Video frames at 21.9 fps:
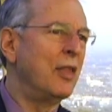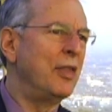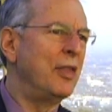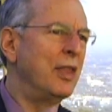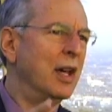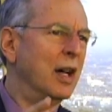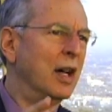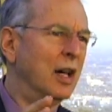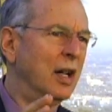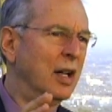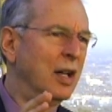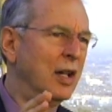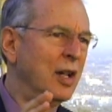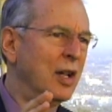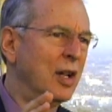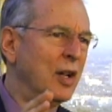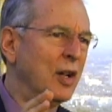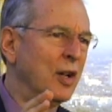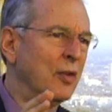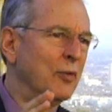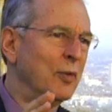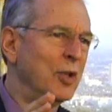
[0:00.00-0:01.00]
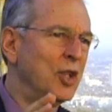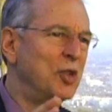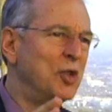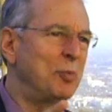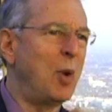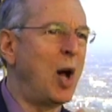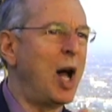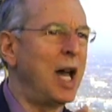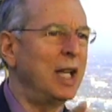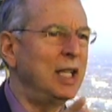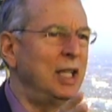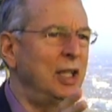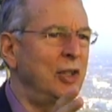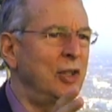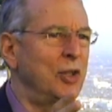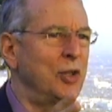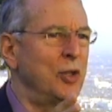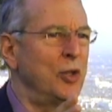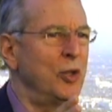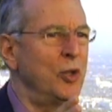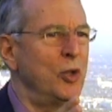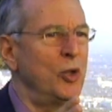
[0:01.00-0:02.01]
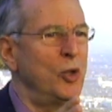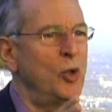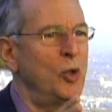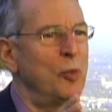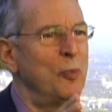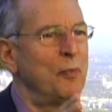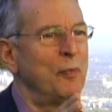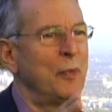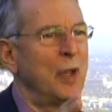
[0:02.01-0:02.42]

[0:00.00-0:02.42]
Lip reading: the responding to